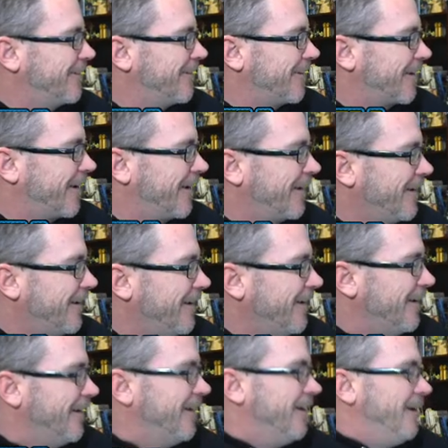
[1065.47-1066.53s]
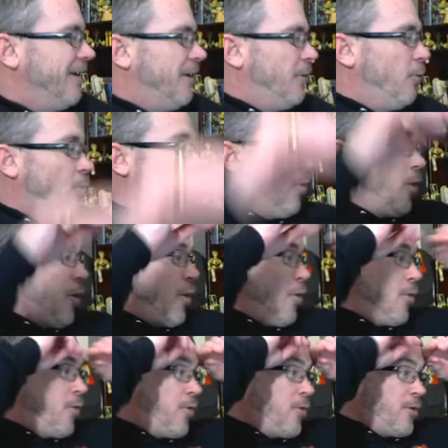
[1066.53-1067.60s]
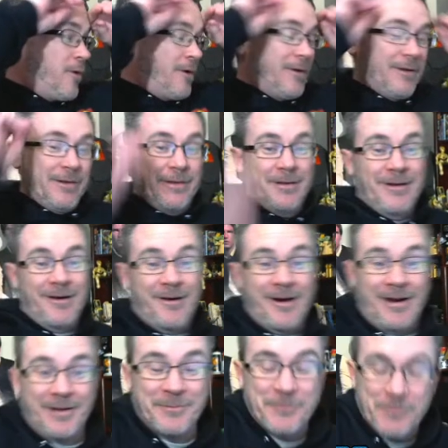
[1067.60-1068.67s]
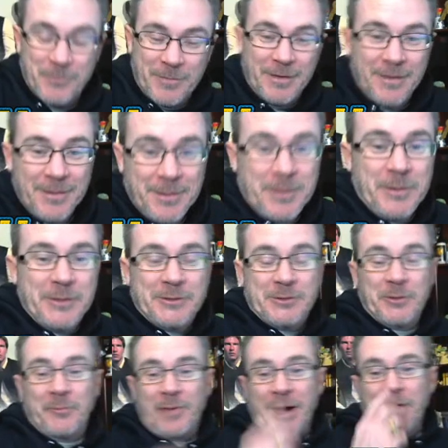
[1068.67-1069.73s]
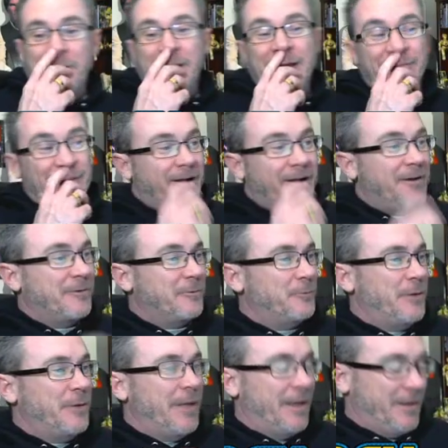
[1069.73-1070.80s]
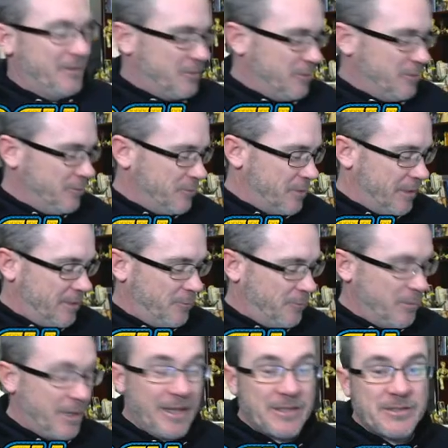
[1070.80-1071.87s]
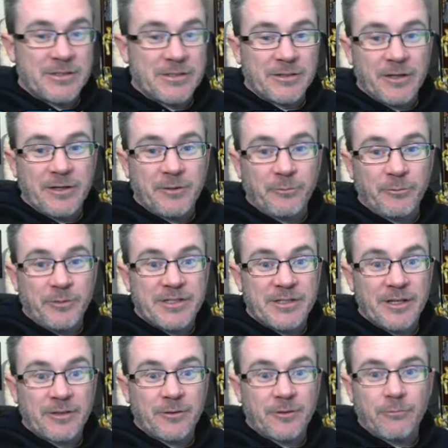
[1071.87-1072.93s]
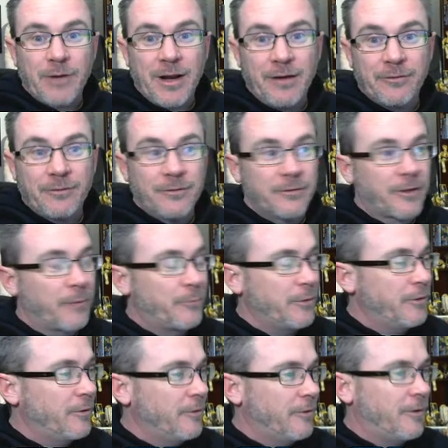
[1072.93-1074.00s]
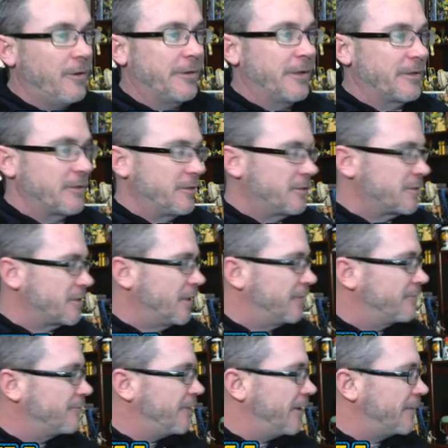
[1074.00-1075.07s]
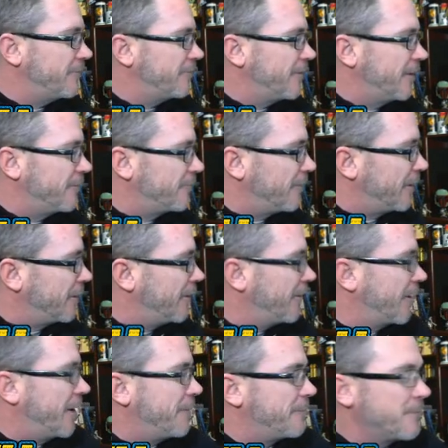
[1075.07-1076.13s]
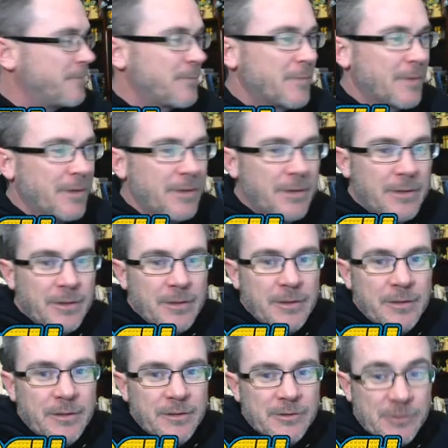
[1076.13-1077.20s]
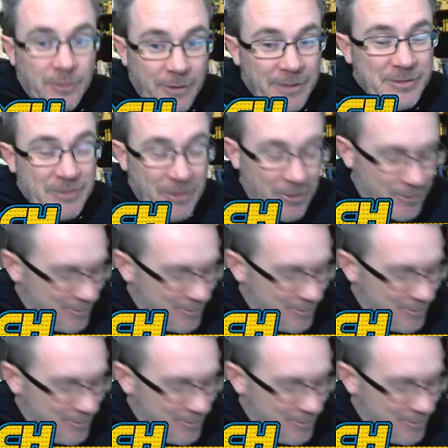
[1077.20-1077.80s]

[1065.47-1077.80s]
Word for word: okay. Woo! All right. So power gave out. We had to uh, we had to had to reset the router, the computer, all that good stuff. Fun, fun, fun. Okay. So let's go.